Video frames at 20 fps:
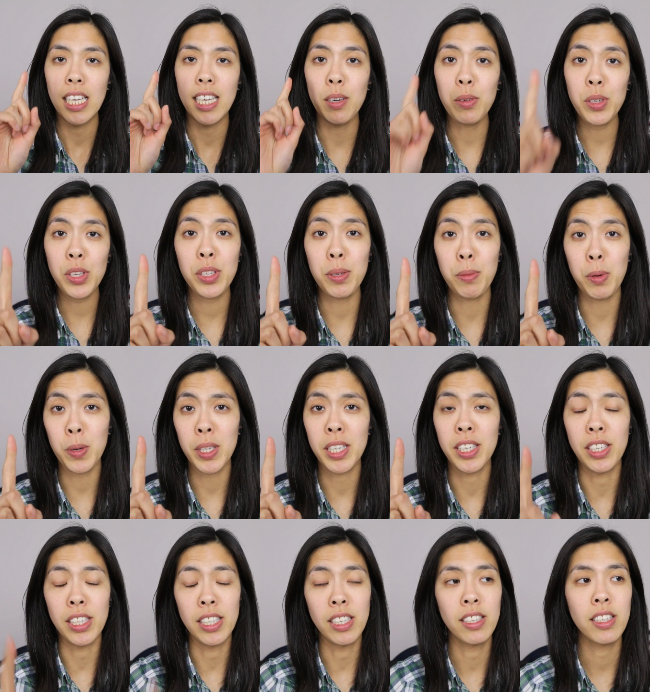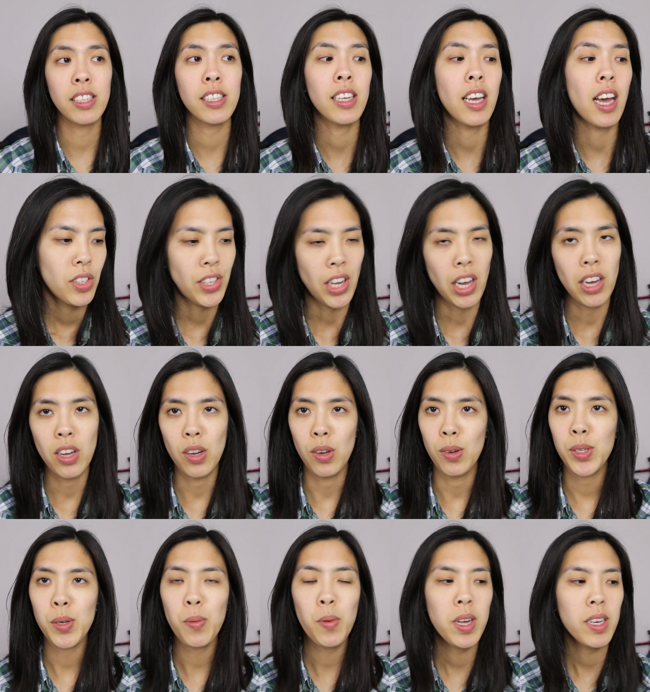Now onto some questions. So
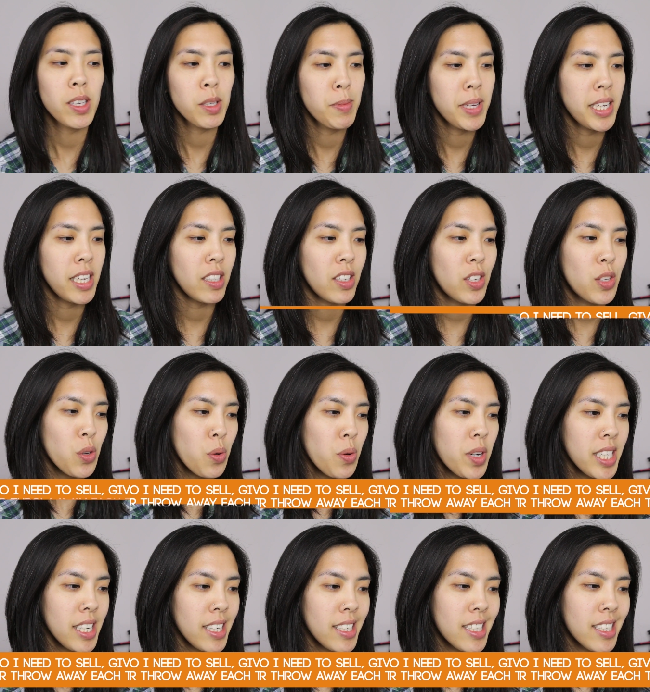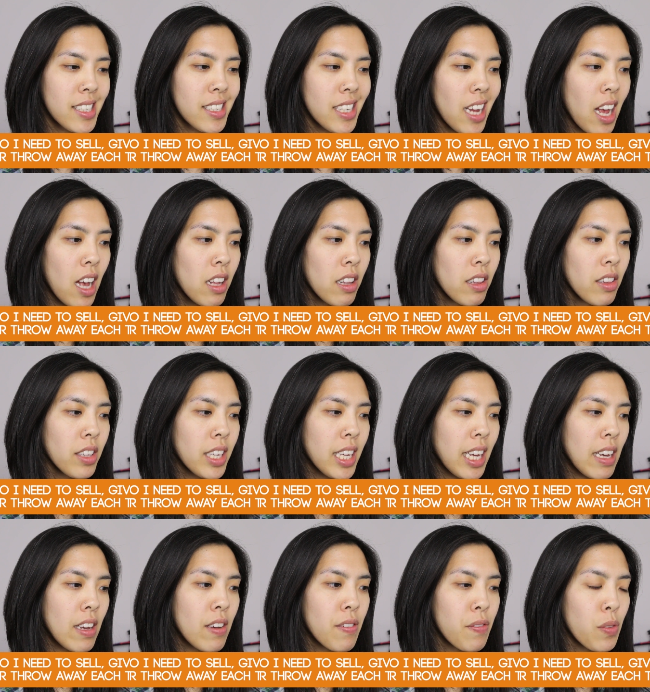someone asked me, do I need to sell,
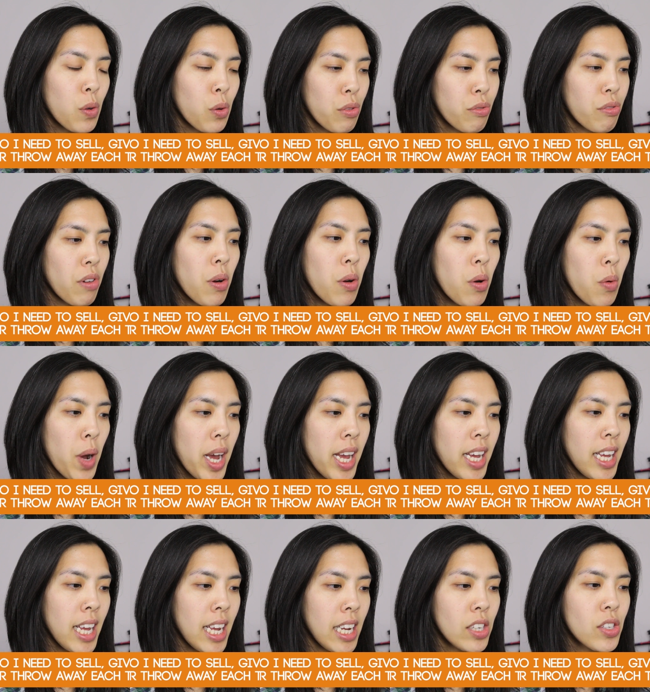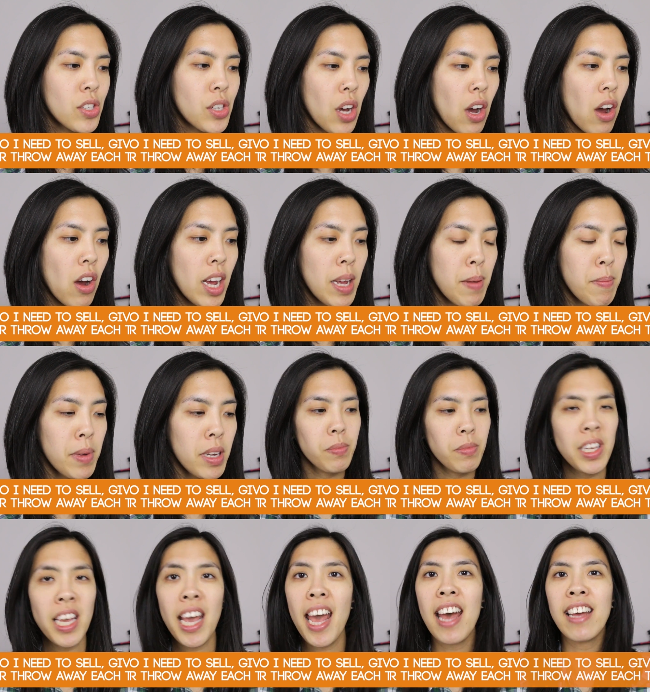give, or throw away each time?
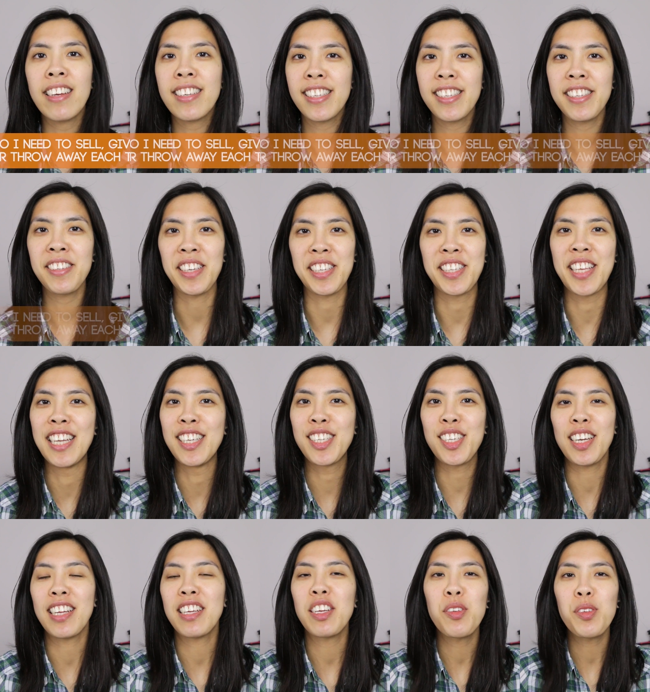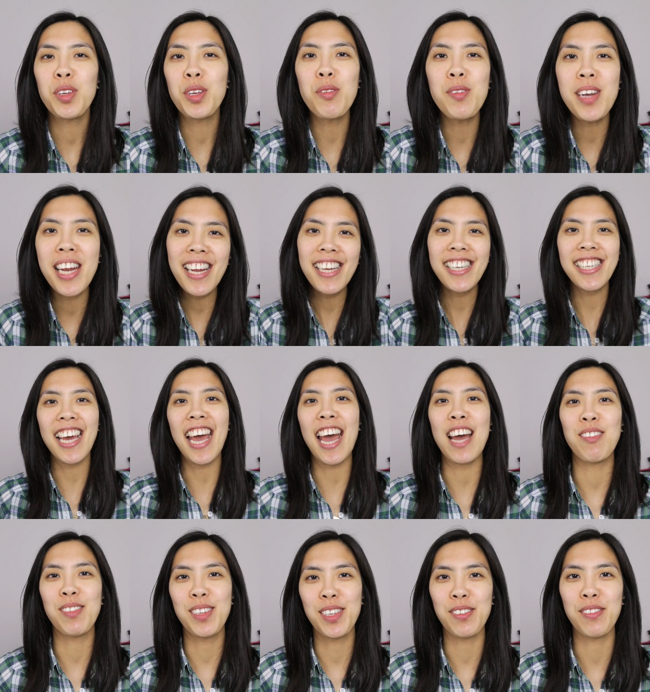Yes, essentially. You need it
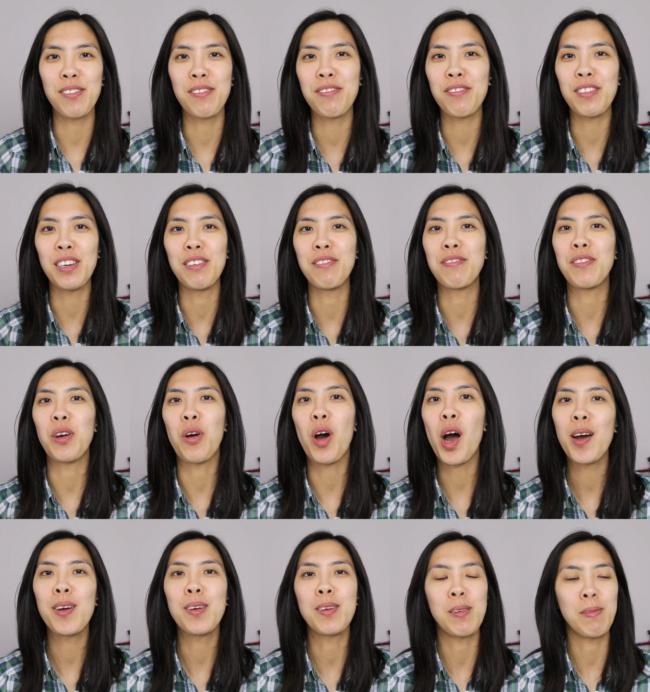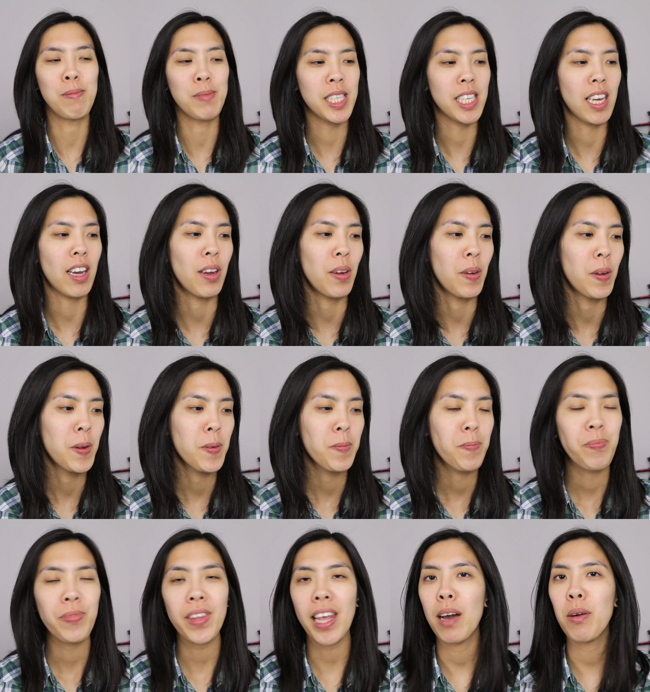out of your home. So
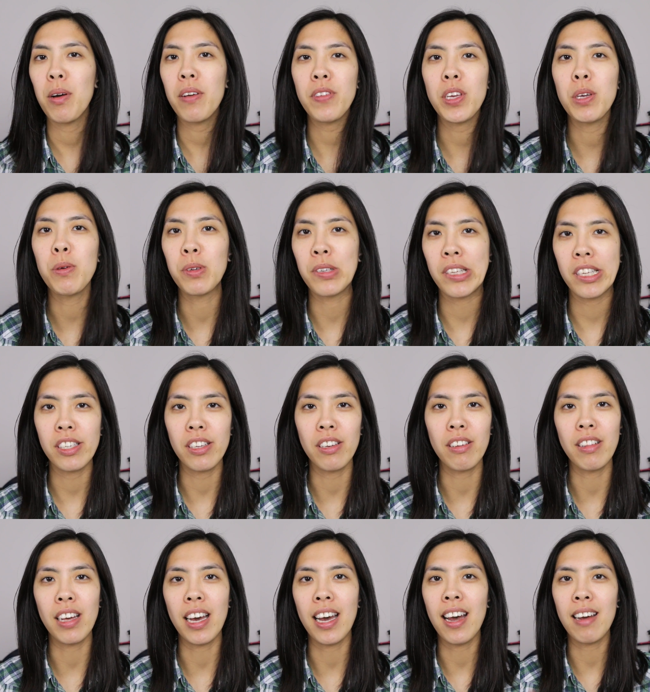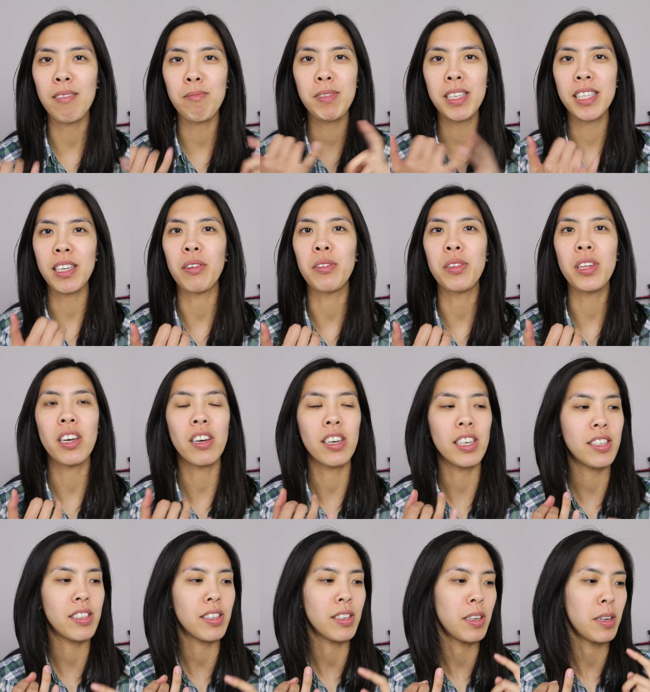however you want to do that, sell the
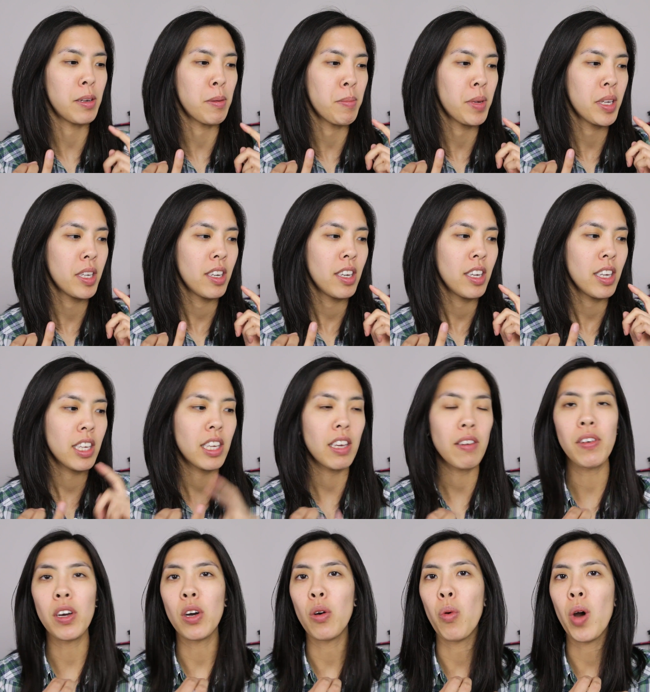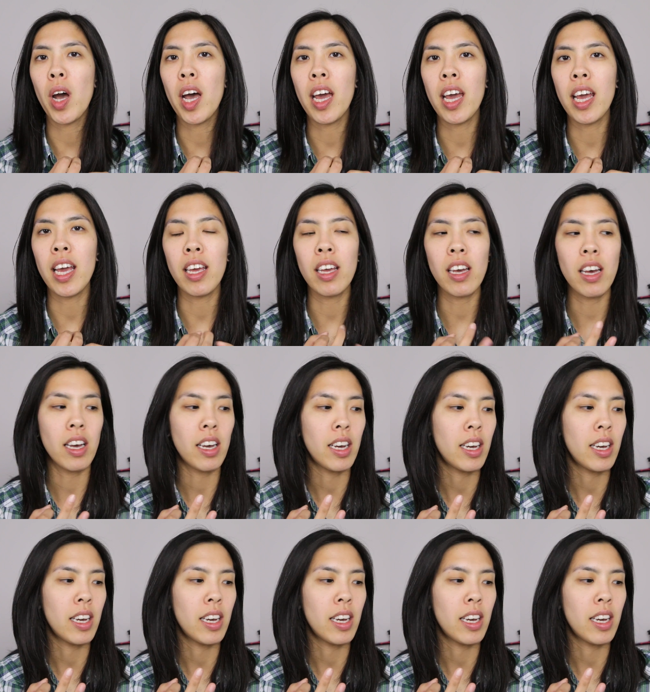item, give it away,